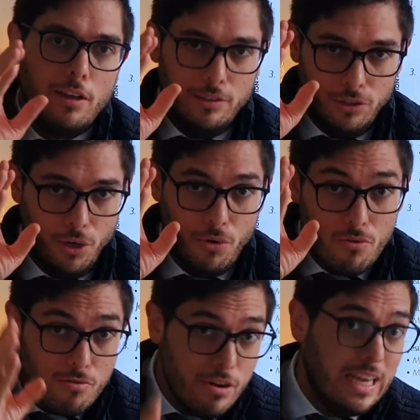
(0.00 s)
you know,
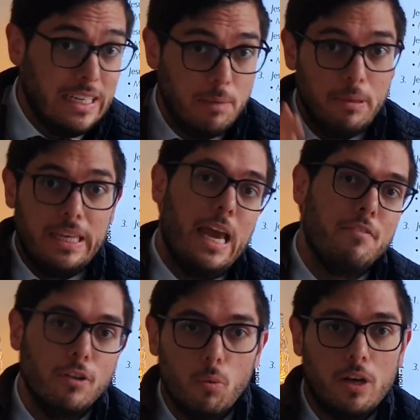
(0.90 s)
really be
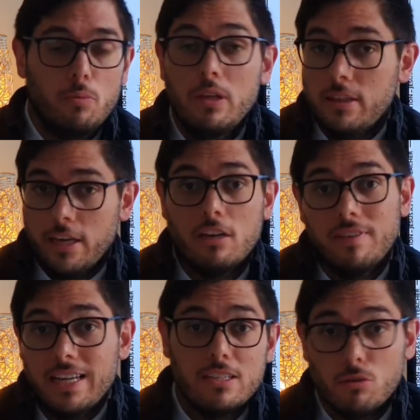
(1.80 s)
careful what we think of
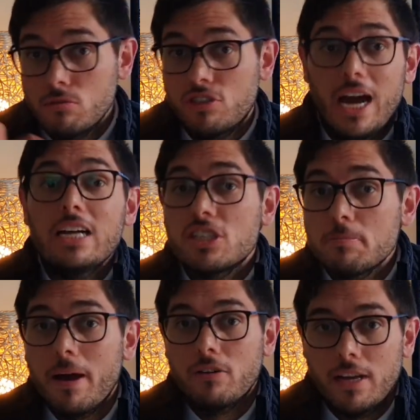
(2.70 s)
others or judge
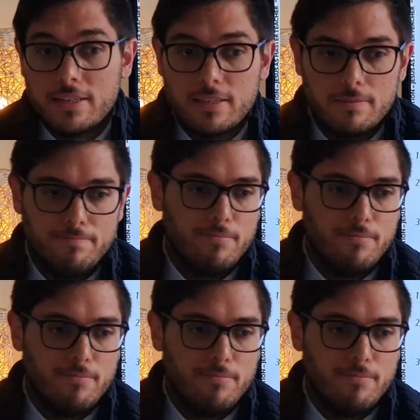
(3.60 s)
about others.